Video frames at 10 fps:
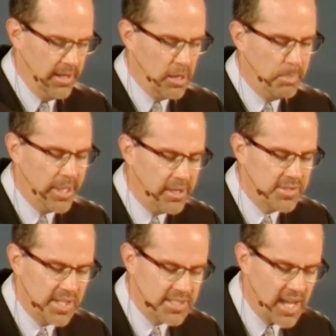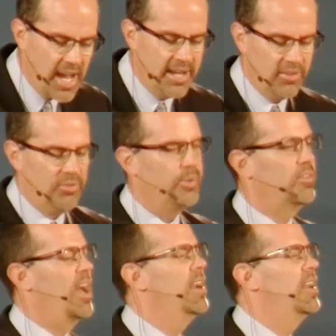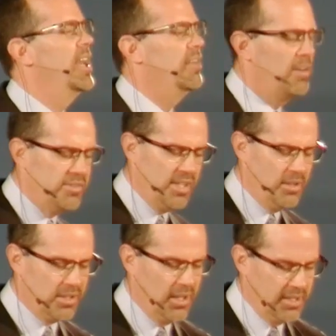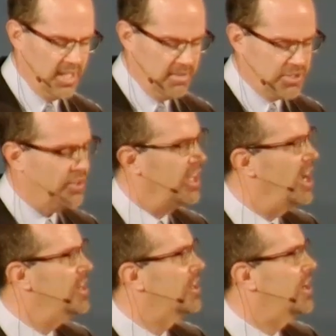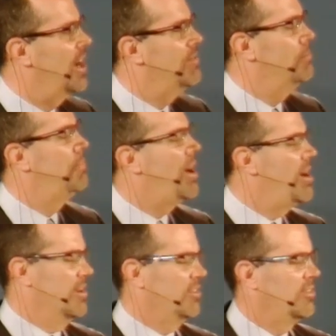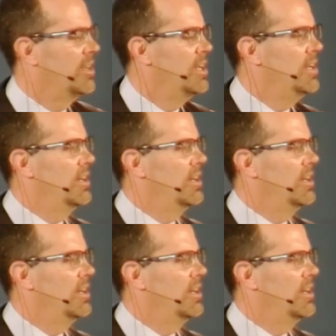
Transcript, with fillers: And it appears that Titus was kind of like have you ever seen the TV show The Undercover Boss?